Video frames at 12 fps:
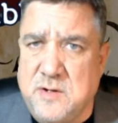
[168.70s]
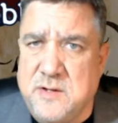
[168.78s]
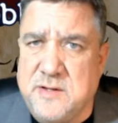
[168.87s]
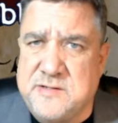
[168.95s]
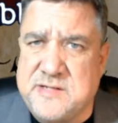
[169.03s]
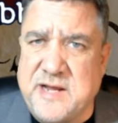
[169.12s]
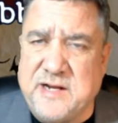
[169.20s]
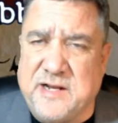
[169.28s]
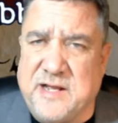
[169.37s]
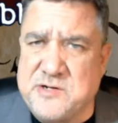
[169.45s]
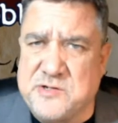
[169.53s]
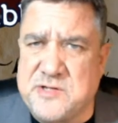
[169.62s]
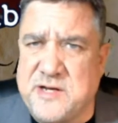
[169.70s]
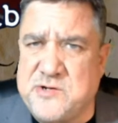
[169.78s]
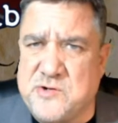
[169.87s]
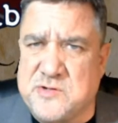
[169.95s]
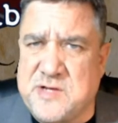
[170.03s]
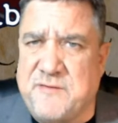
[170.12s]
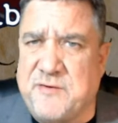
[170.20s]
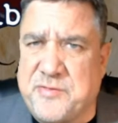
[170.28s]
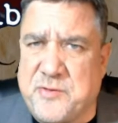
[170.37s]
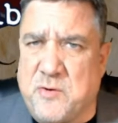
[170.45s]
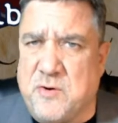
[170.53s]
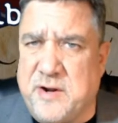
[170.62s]
The state legislatures have
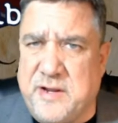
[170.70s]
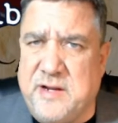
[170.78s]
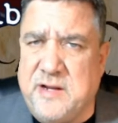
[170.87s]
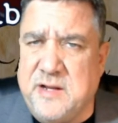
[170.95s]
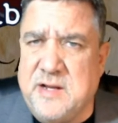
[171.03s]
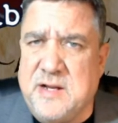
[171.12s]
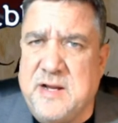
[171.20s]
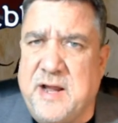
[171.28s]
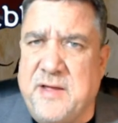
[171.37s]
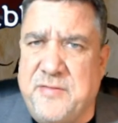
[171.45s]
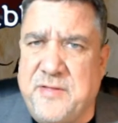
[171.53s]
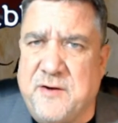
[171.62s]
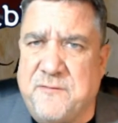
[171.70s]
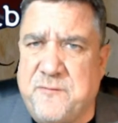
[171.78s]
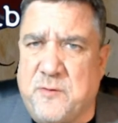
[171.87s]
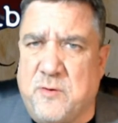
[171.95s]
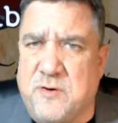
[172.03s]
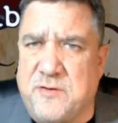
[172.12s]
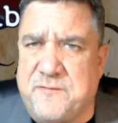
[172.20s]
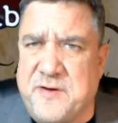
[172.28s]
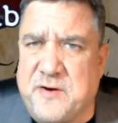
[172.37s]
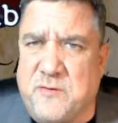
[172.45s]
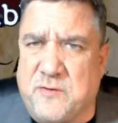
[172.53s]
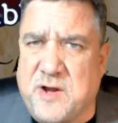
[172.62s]
authority, and therefore the
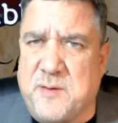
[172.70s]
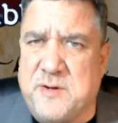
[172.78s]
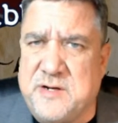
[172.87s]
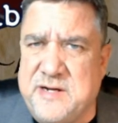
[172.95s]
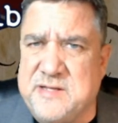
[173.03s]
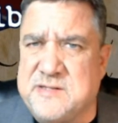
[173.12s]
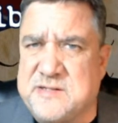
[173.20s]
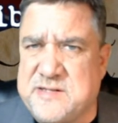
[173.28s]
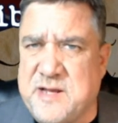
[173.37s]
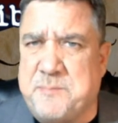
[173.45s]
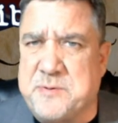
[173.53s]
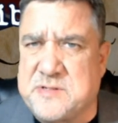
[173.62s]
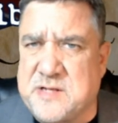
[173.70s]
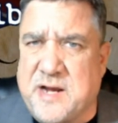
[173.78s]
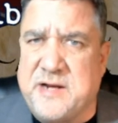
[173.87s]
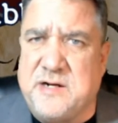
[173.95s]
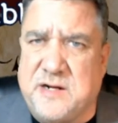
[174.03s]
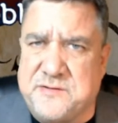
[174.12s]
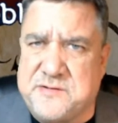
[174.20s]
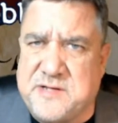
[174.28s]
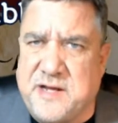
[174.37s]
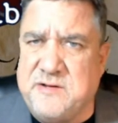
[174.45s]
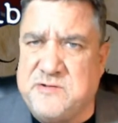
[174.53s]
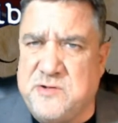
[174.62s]
federal government needs to step aside and let the
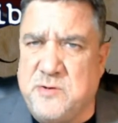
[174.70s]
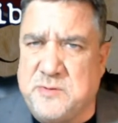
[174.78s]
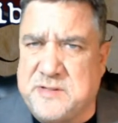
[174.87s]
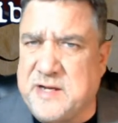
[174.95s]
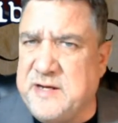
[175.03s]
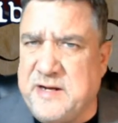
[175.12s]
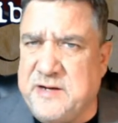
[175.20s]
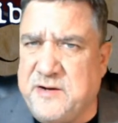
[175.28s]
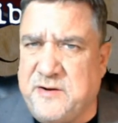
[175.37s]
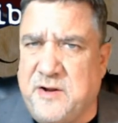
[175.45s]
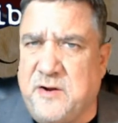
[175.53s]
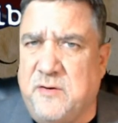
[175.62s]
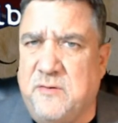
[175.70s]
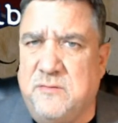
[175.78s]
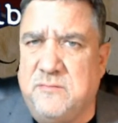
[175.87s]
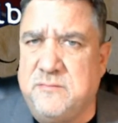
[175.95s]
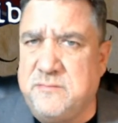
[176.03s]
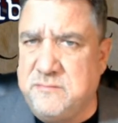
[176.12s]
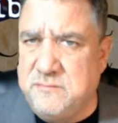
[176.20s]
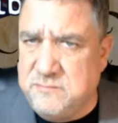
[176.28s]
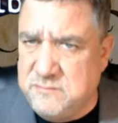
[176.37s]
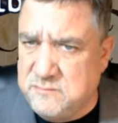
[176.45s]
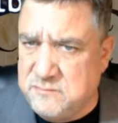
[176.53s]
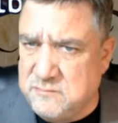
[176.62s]
states do what they need to do
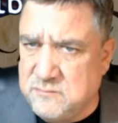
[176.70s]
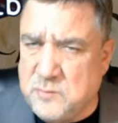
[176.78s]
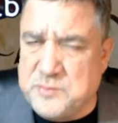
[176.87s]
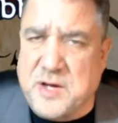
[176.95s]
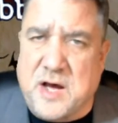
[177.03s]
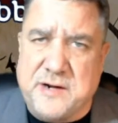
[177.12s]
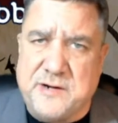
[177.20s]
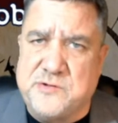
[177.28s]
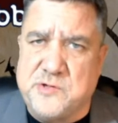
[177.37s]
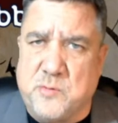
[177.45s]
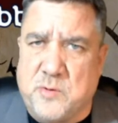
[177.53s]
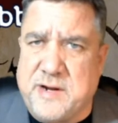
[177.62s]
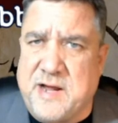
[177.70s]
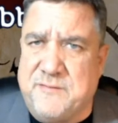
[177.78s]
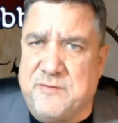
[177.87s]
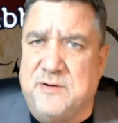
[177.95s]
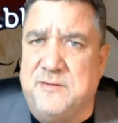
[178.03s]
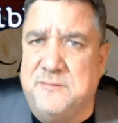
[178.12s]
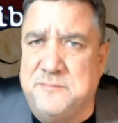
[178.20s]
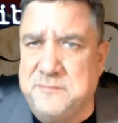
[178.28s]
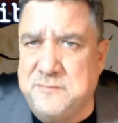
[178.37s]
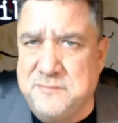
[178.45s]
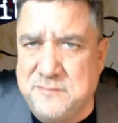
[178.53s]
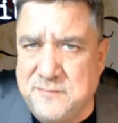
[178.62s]
with audits or whatever.
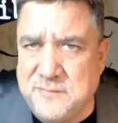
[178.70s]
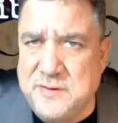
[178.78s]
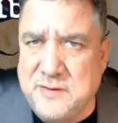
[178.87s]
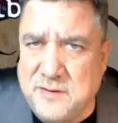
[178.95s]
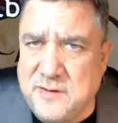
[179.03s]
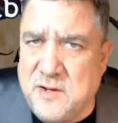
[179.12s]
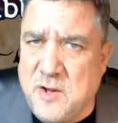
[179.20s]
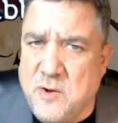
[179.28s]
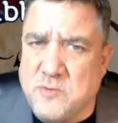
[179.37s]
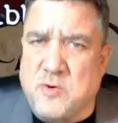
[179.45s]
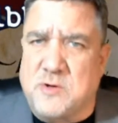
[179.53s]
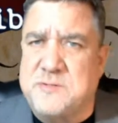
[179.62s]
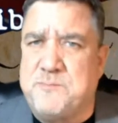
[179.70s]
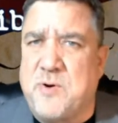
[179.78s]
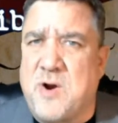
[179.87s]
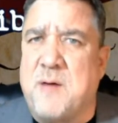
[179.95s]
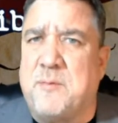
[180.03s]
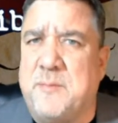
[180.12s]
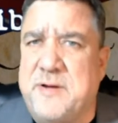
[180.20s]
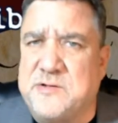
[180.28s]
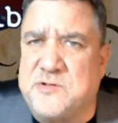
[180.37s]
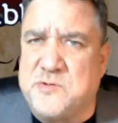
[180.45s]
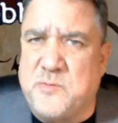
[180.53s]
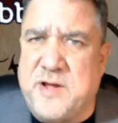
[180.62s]
Of course, the problem
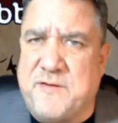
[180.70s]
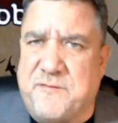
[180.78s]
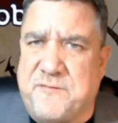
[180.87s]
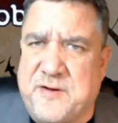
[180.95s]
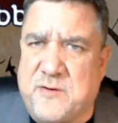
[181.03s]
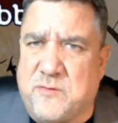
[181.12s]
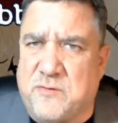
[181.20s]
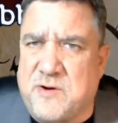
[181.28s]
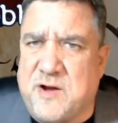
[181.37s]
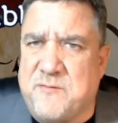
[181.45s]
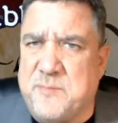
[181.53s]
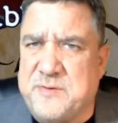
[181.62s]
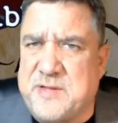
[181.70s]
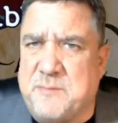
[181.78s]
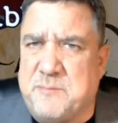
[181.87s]
is we have a federal government that